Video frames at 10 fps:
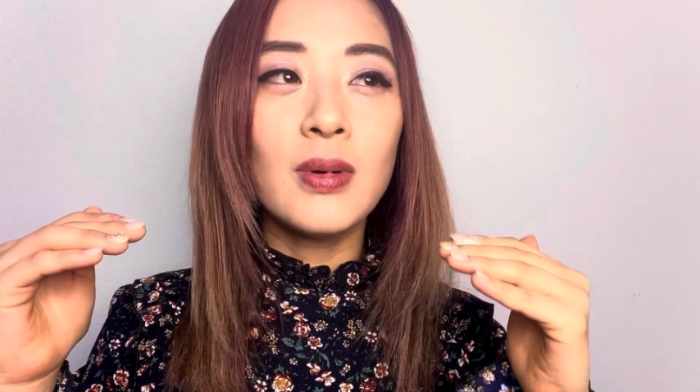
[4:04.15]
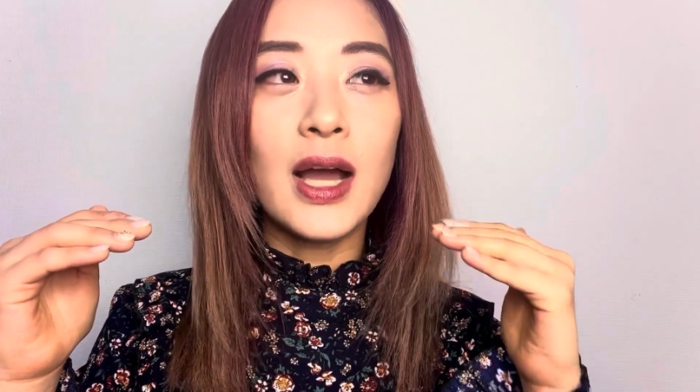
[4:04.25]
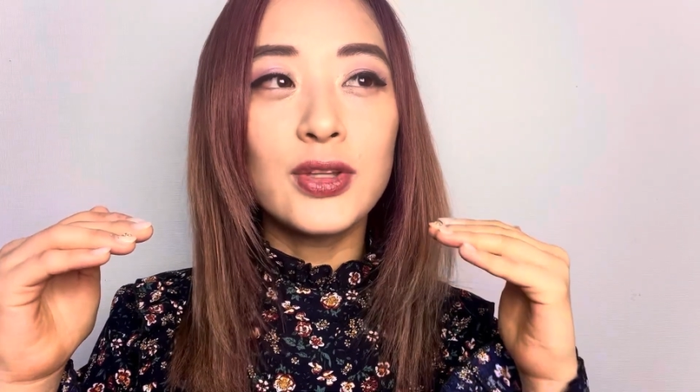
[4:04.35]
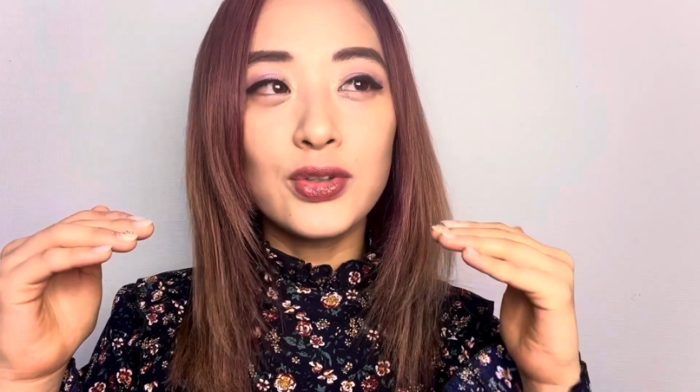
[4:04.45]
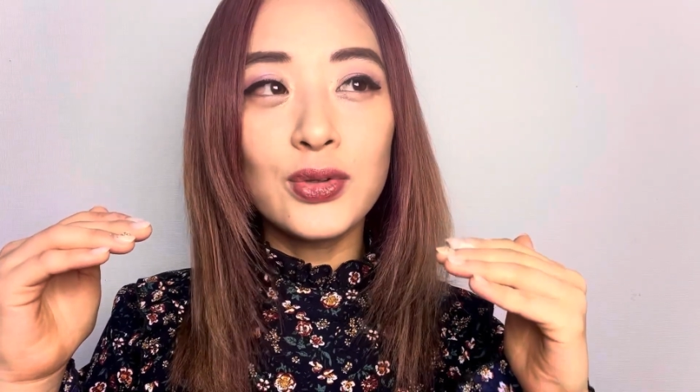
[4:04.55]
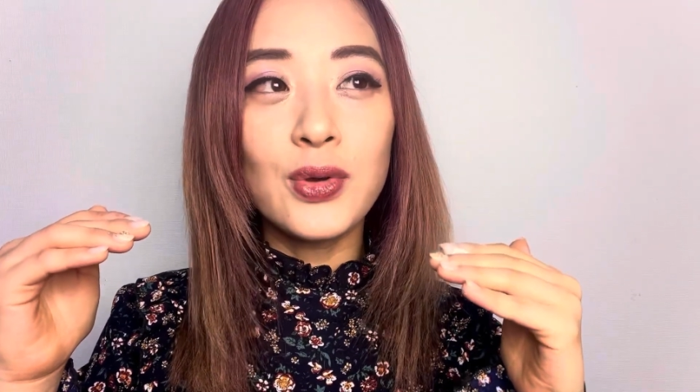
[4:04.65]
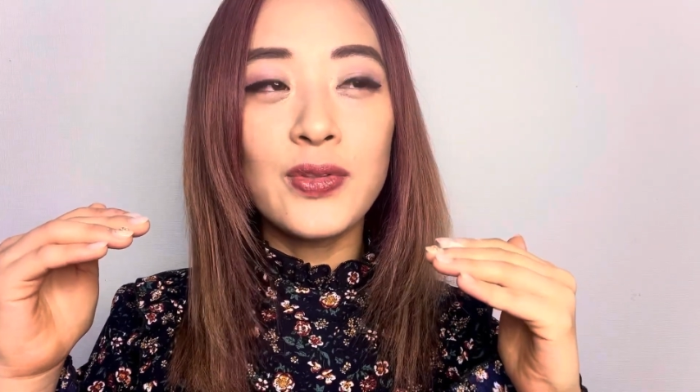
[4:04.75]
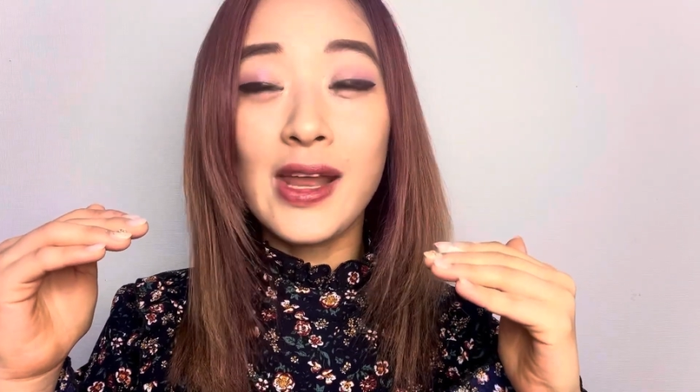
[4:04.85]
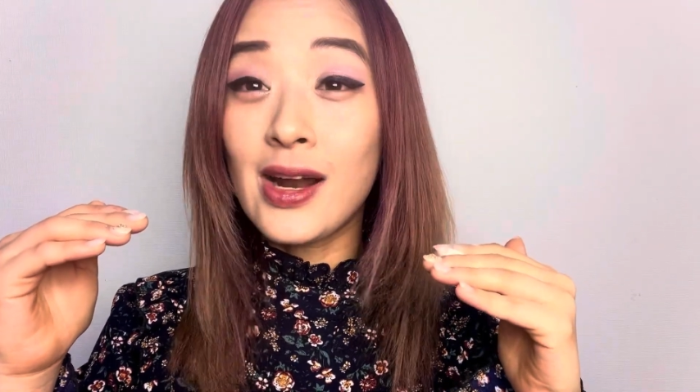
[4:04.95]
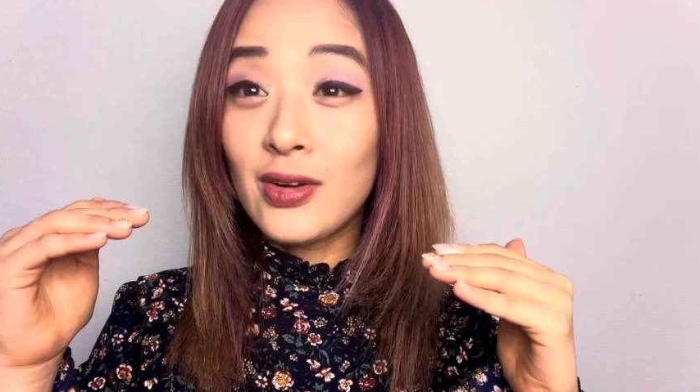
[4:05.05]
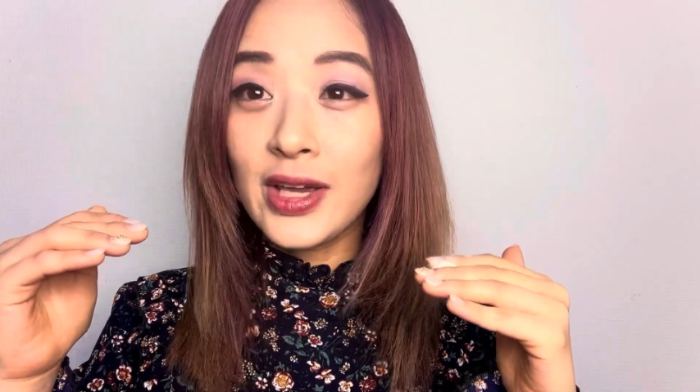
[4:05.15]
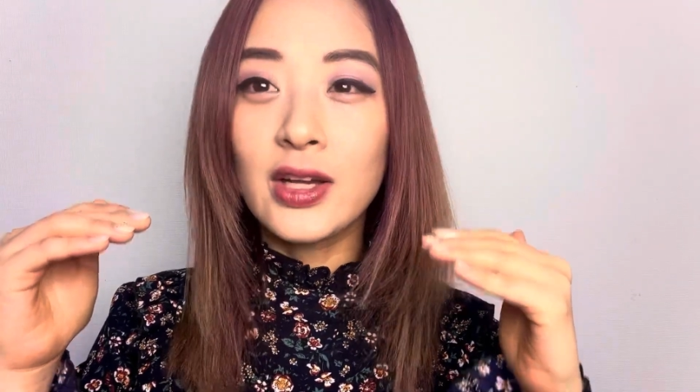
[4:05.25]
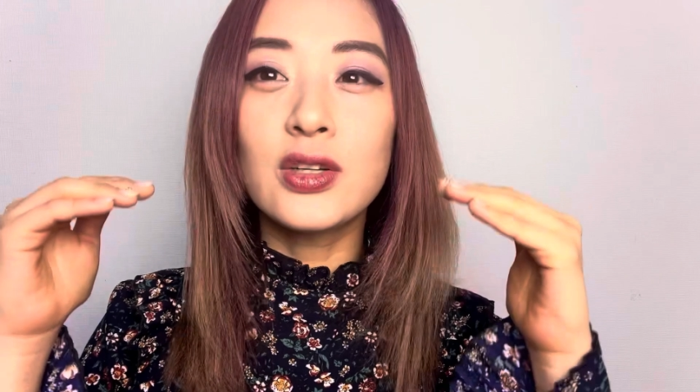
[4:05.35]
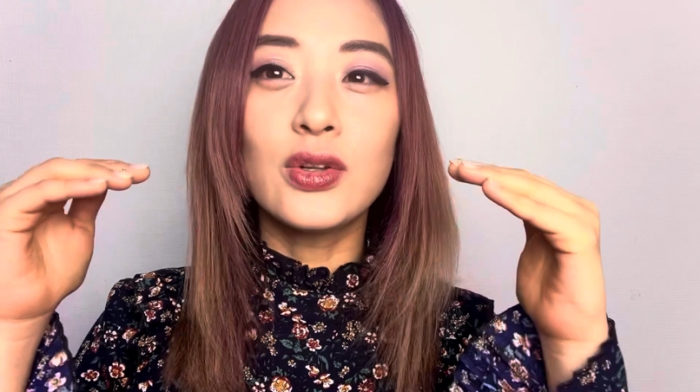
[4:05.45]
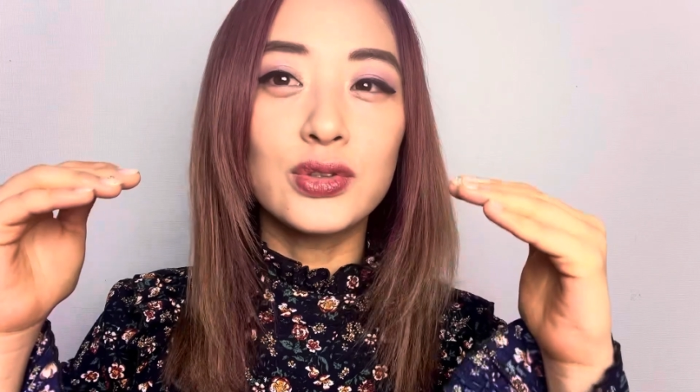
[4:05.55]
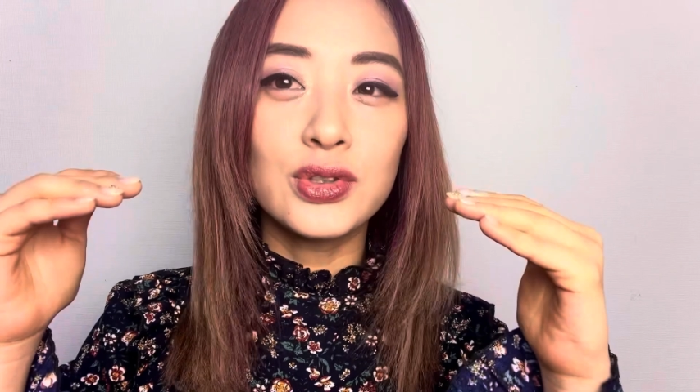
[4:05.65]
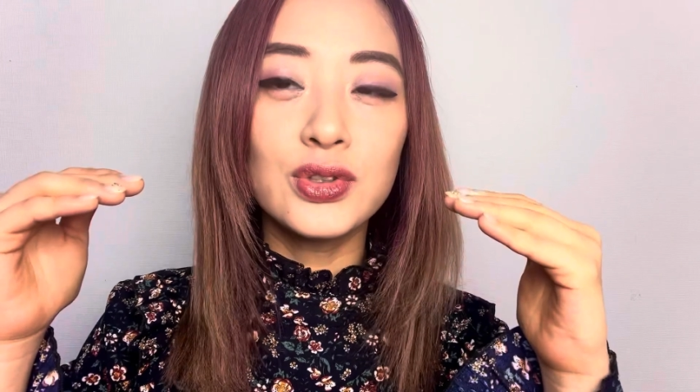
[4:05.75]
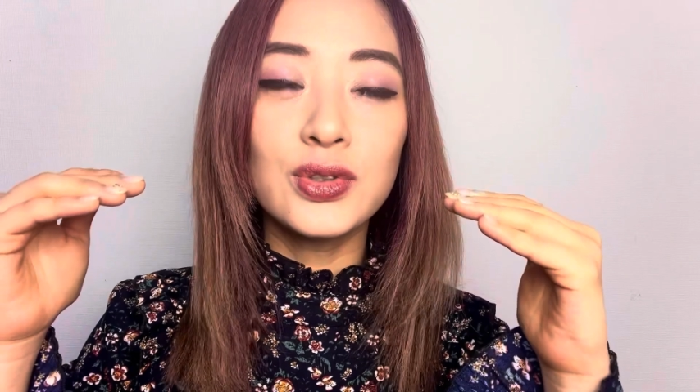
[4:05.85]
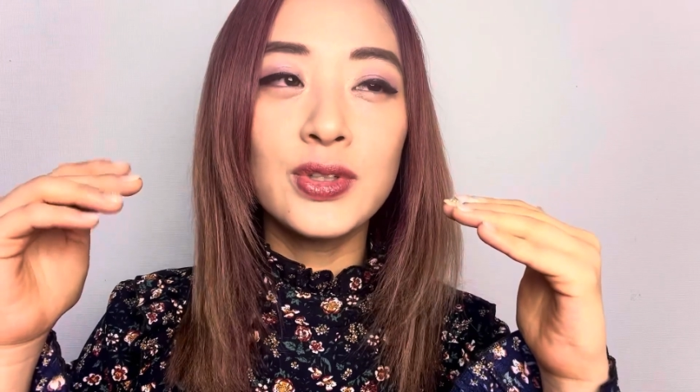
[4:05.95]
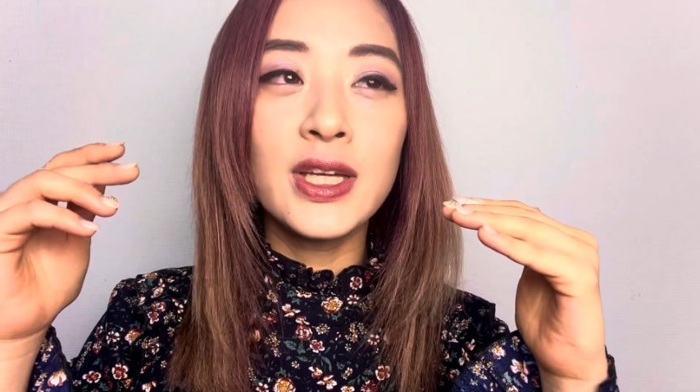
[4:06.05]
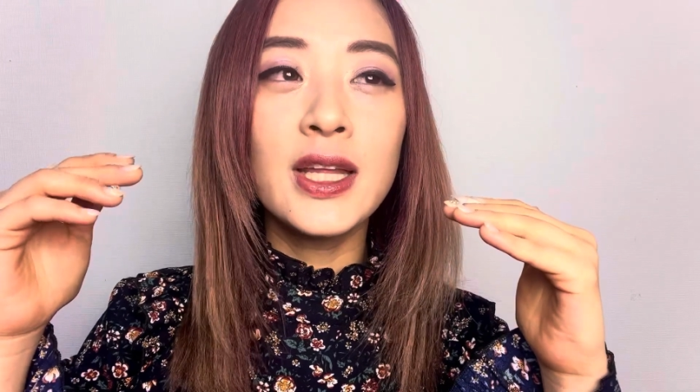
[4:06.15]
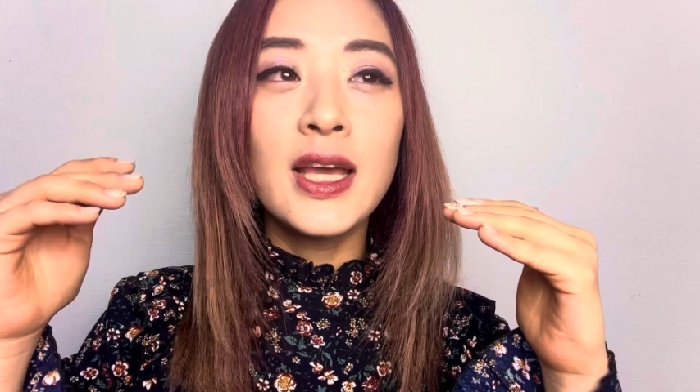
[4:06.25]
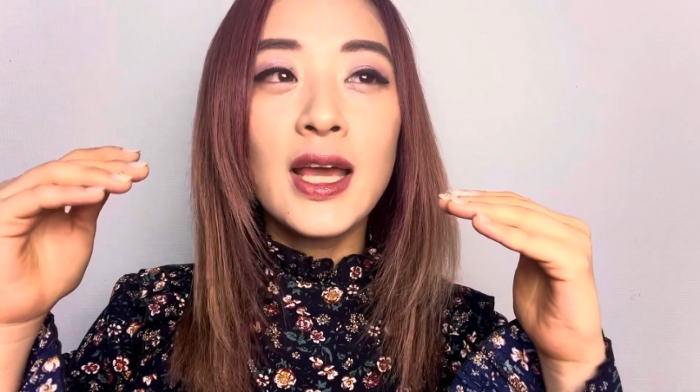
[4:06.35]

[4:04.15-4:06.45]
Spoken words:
I do know that I'll get closer to it.